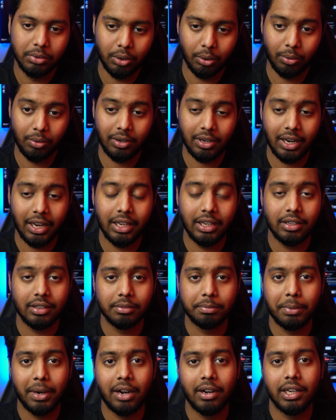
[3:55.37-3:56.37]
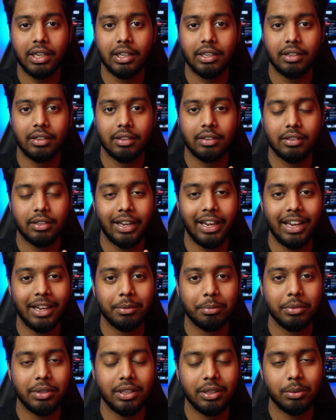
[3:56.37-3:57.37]
don't like pairing an
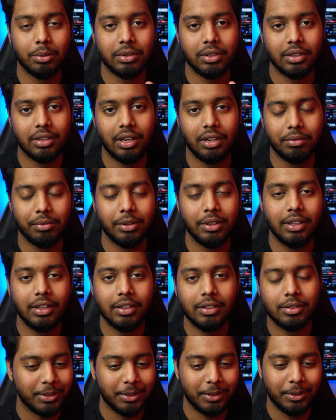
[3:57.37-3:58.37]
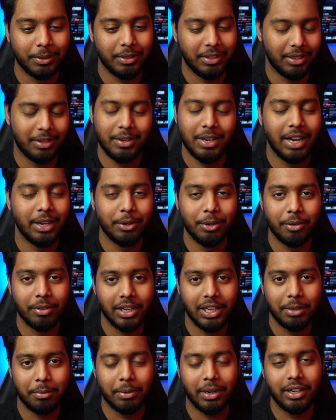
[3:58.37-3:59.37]
AMD with an NVIDIA. So, I don't
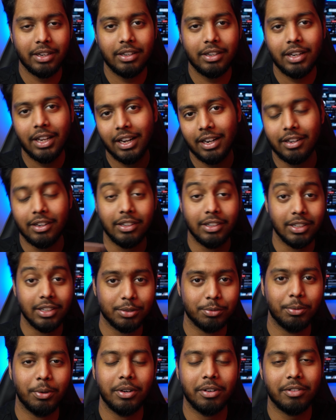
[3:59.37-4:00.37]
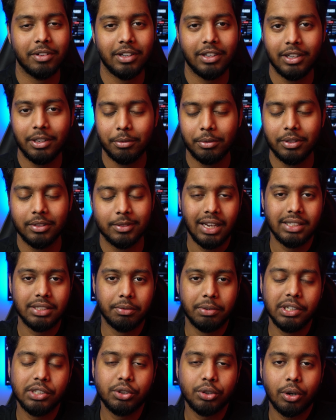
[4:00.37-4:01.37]
really mind, and it work really well. It's
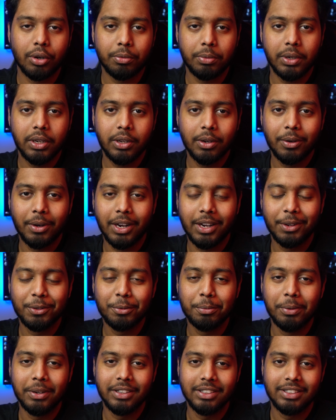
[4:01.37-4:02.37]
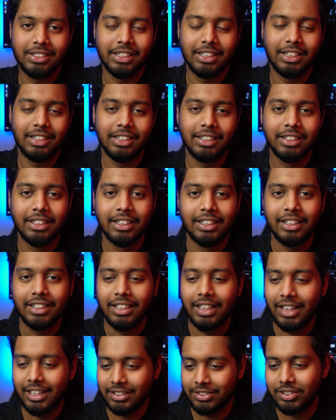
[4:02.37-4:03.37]
a very short video, I know, but
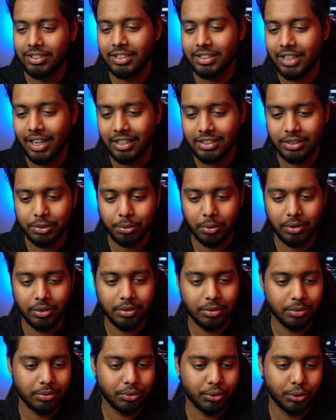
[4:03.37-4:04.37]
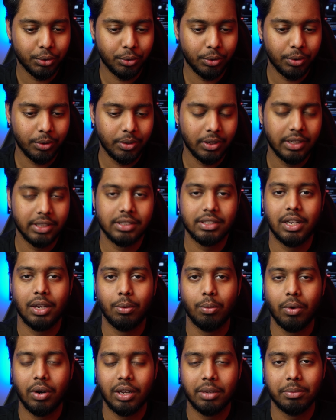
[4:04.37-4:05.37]
yeah, I just wanted to show you guys
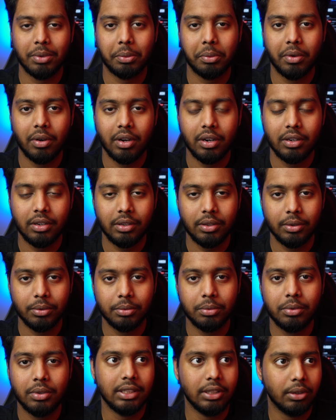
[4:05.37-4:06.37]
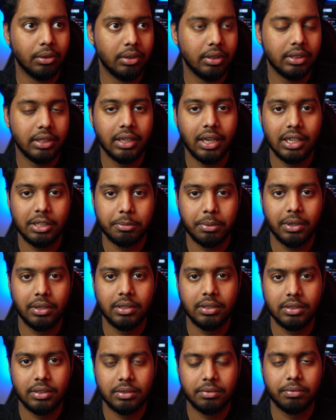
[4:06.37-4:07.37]
like what I'm upgrading to. The only thing I
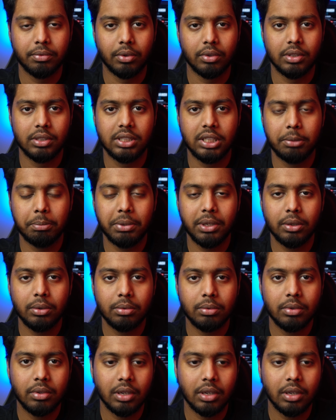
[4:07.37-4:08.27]
spent is for the CPU,